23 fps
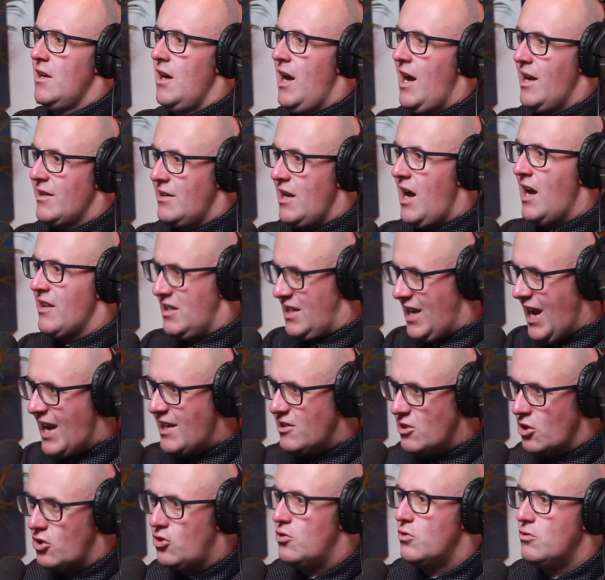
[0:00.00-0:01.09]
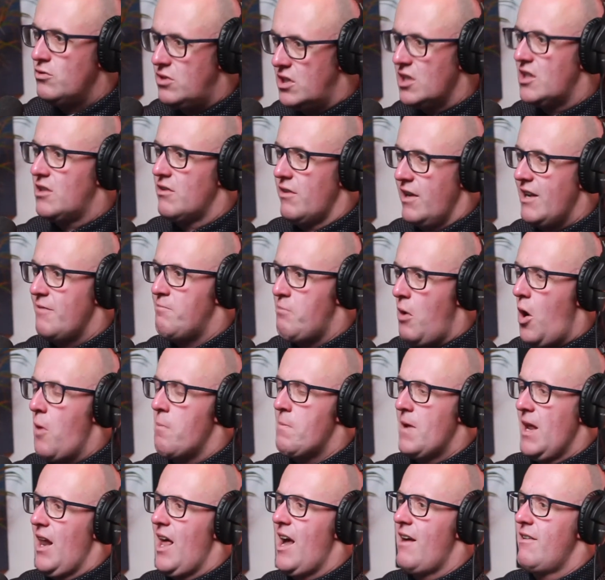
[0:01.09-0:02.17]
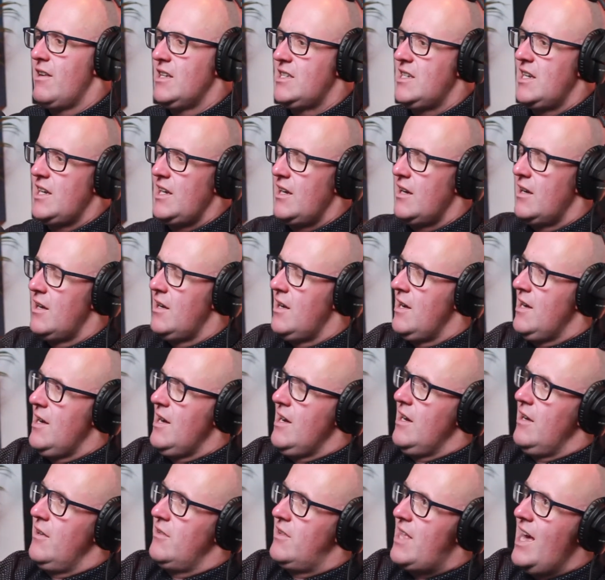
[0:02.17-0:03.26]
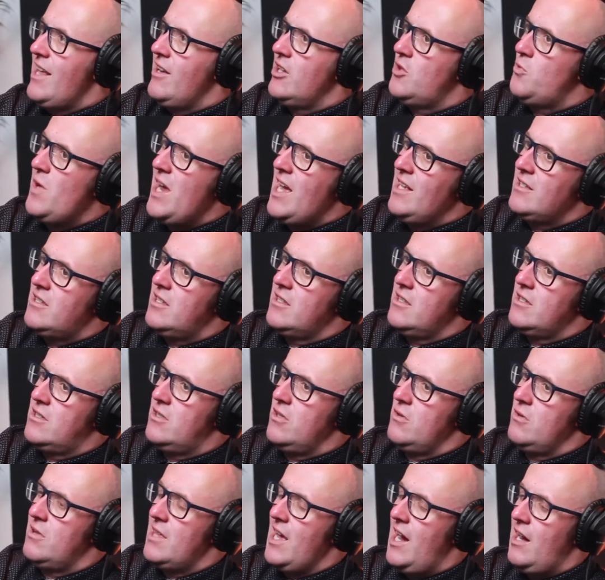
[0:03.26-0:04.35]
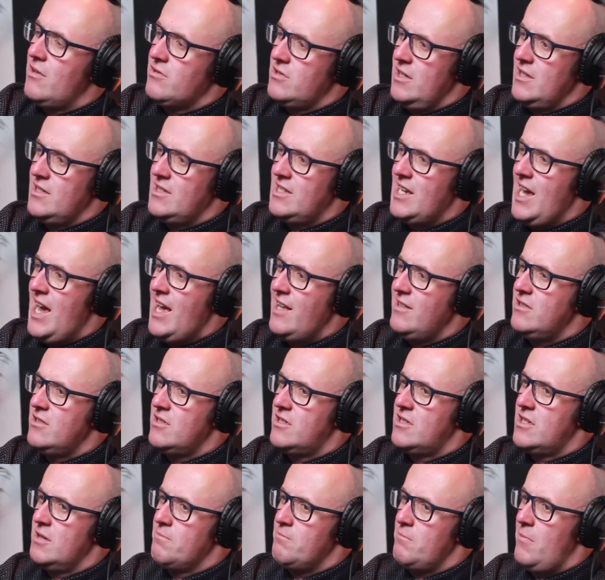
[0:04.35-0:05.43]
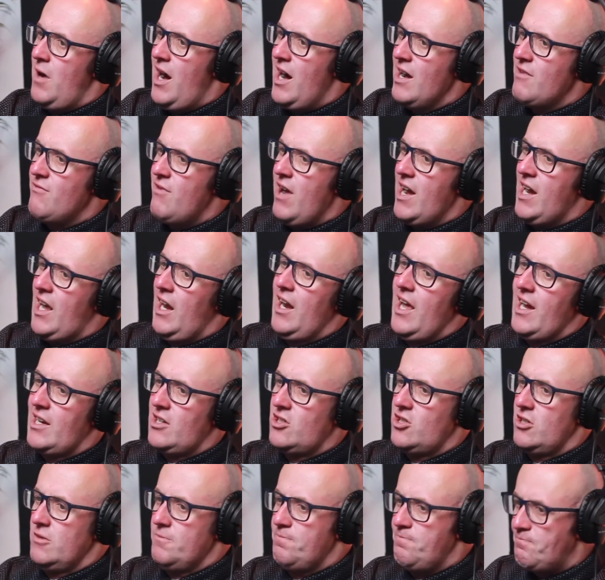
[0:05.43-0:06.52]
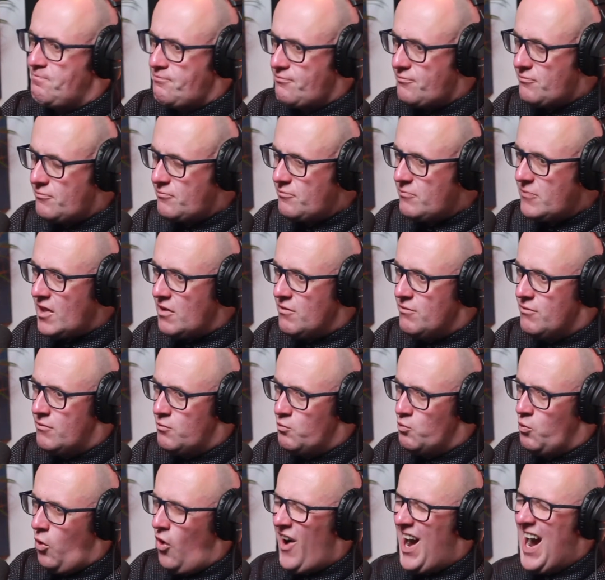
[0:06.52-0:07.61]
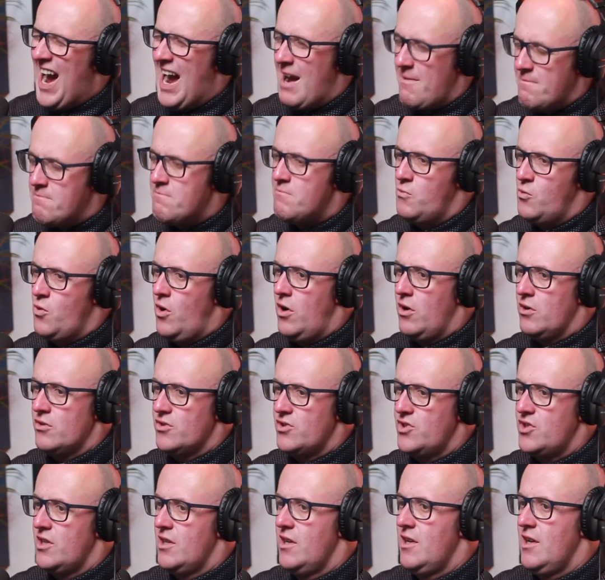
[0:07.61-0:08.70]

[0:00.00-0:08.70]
had gained a good degree of popularity. Then as we enter the 2010s, to my recollection, what happened was